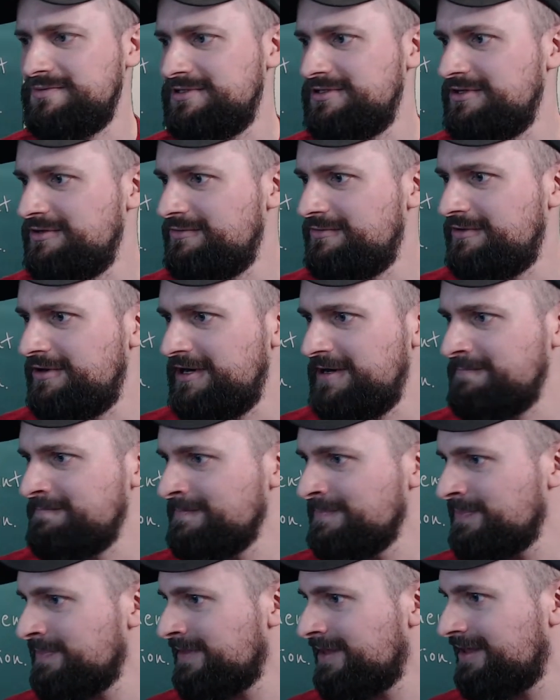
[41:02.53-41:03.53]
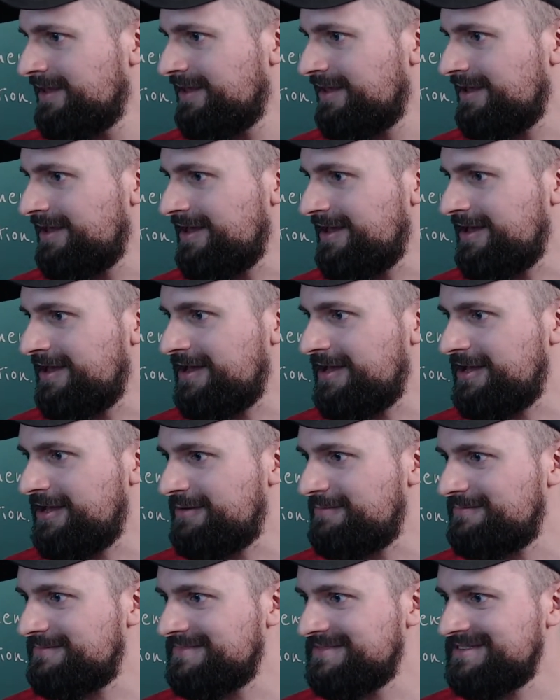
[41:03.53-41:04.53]
don't worry.
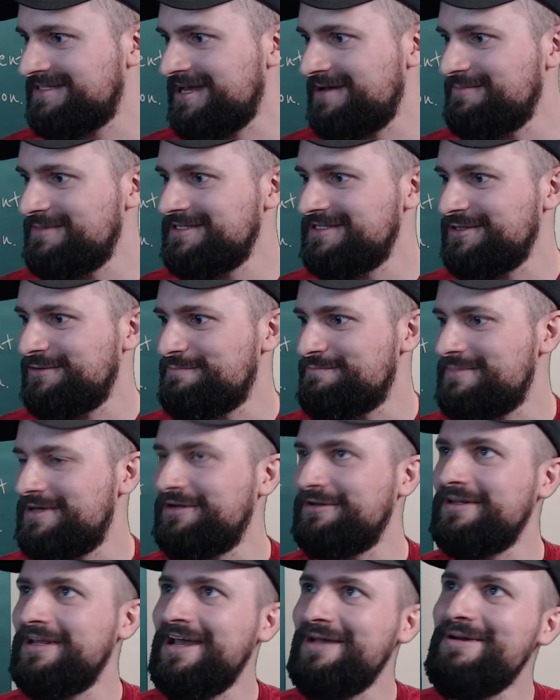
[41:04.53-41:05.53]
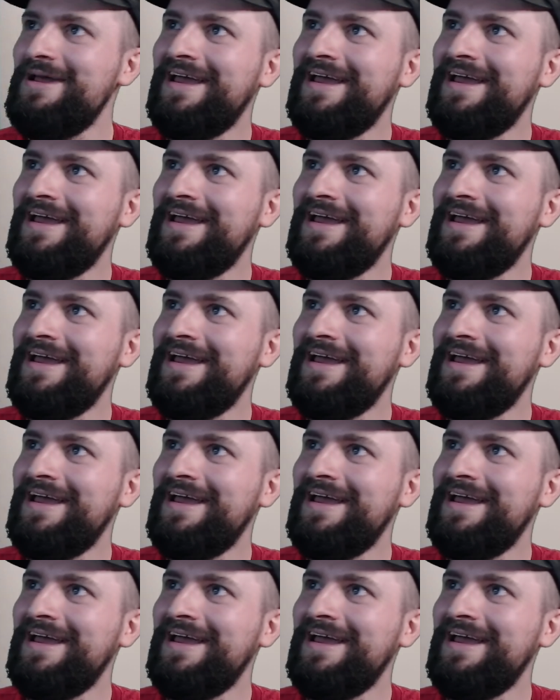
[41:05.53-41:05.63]
Simon's your middle name?